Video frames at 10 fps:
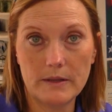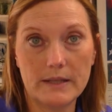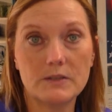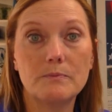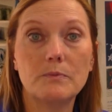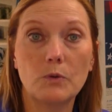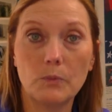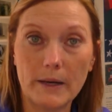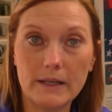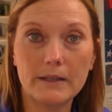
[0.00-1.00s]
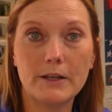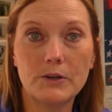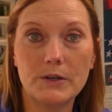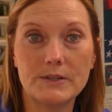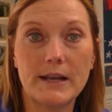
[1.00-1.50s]
That's the
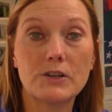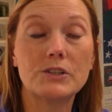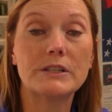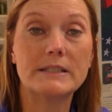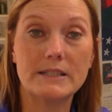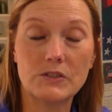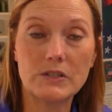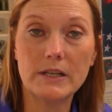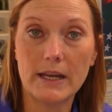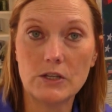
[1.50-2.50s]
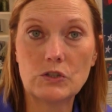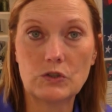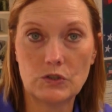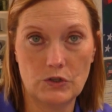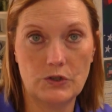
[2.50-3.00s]
regulator is actually disengaged
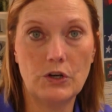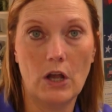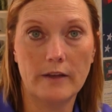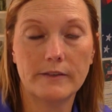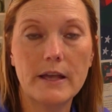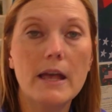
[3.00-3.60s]
or turned off.